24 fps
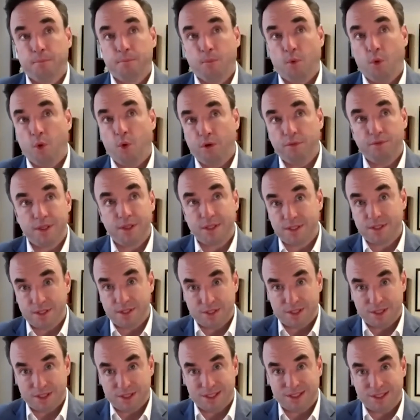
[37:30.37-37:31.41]
All this
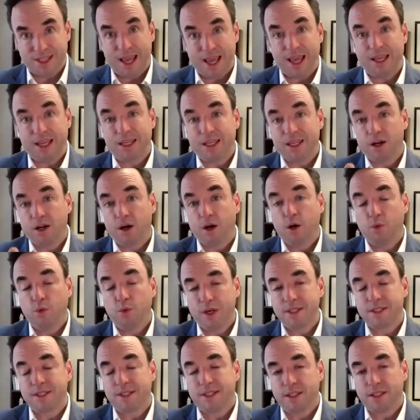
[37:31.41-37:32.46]
is to say you
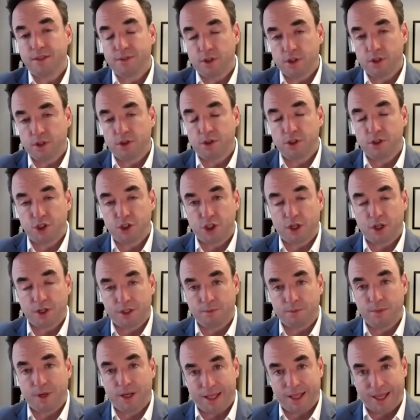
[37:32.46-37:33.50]
always leave a good chunk
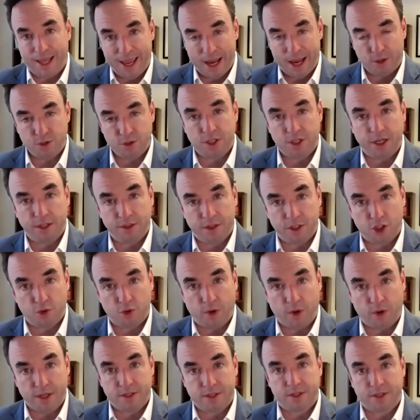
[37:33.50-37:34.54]
of money outside the
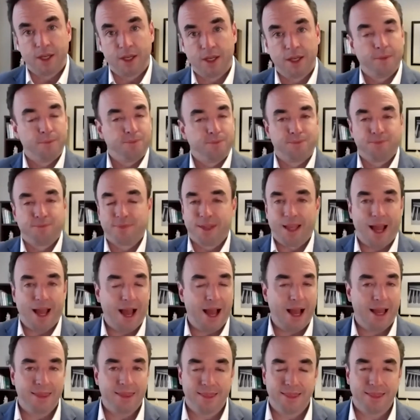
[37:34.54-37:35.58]
trust.
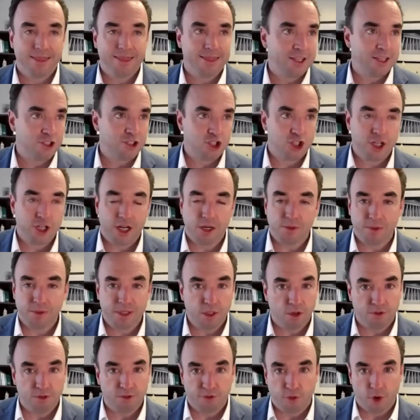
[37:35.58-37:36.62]
There's generally
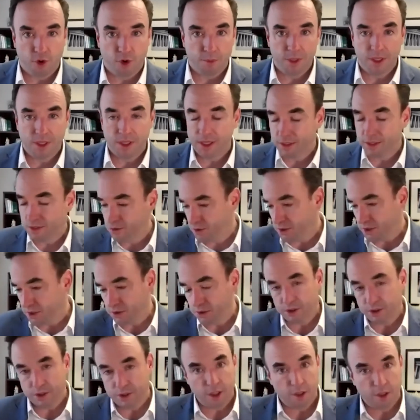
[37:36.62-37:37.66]
no formula. You could
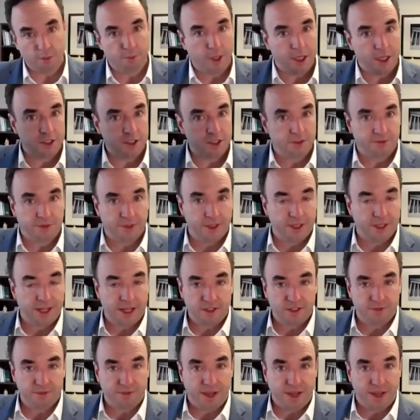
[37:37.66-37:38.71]
look at your budget for the
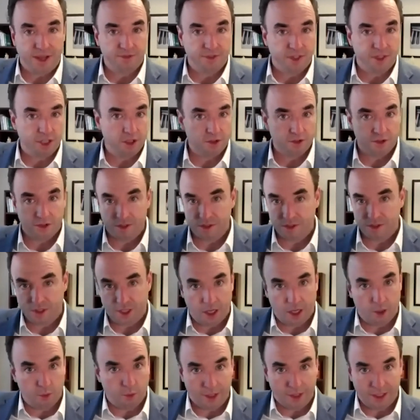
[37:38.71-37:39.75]
next 5 years and say,
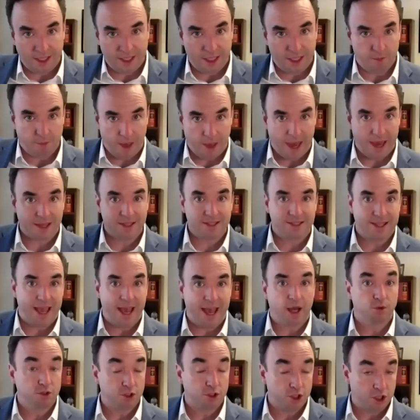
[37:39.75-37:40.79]
I want to keep X
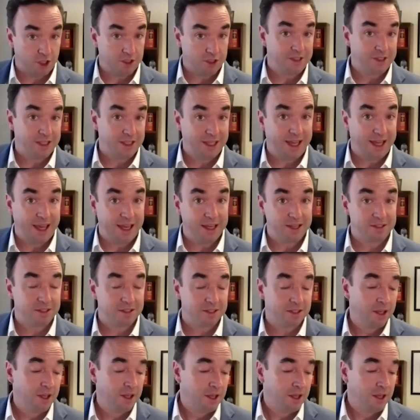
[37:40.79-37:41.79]
out just in case,